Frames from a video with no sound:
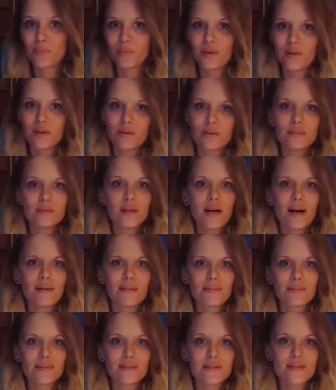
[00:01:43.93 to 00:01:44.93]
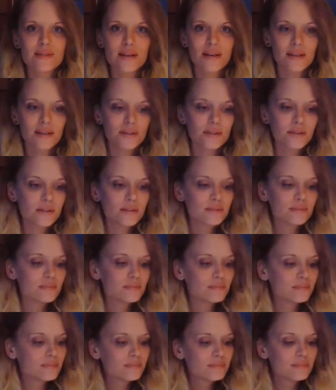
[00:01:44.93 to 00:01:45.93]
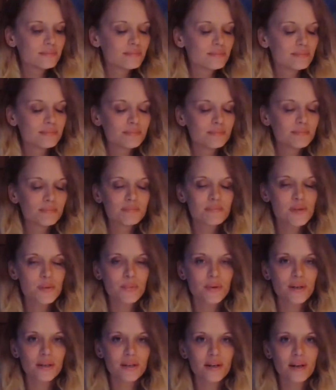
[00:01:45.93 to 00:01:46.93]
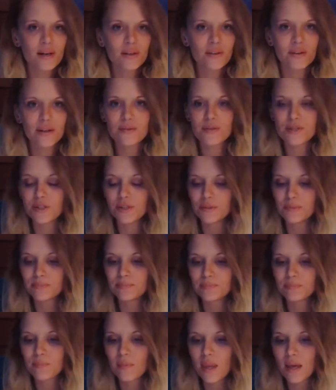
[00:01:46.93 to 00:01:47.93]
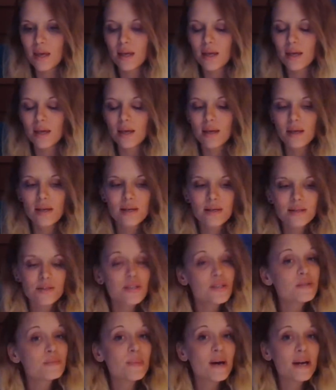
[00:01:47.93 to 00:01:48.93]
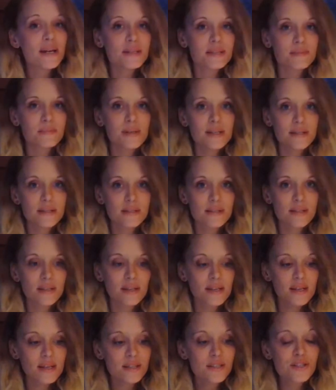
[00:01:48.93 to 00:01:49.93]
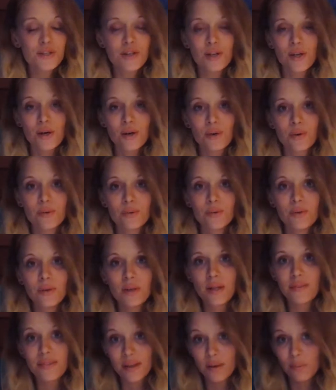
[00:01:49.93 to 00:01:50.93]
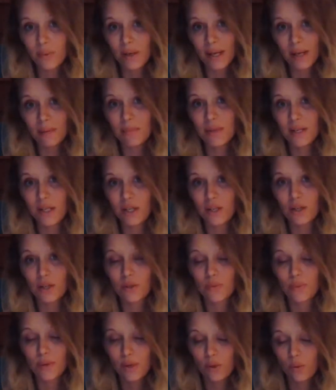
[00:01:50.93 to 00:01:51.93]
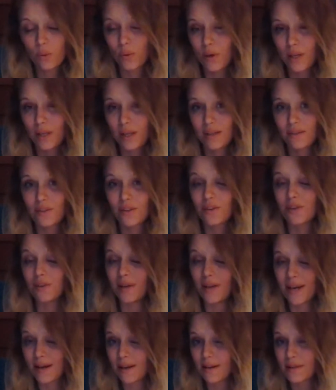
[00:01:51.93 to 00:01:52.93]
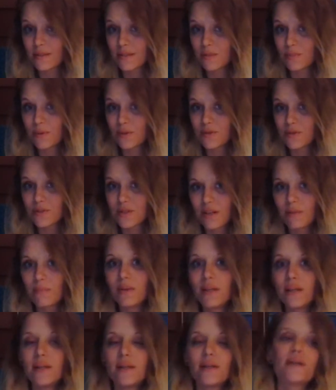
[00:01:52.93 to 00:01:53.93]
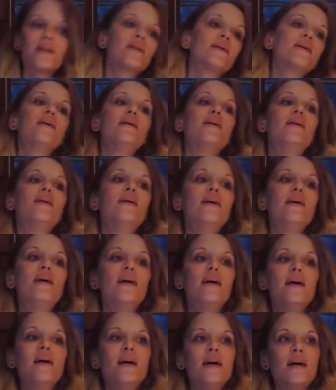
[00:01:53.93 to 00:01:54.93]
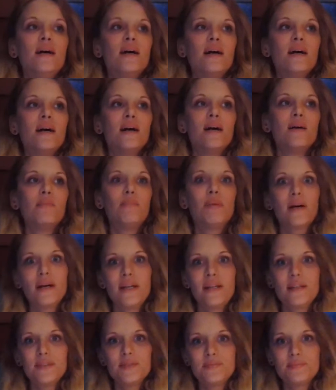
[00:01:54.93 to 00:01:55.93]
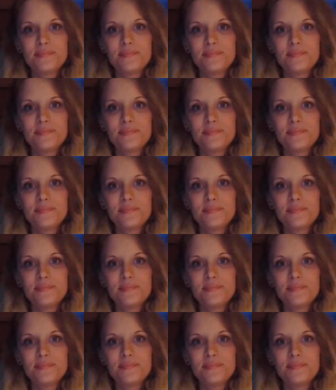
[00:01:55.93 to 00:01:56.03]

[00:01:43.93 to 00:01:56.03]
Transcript: the window and holler inside, or somebody can holler out to you. So this is my space. And the kids know that when I'm in here recording, they're not supposed to come in here. But,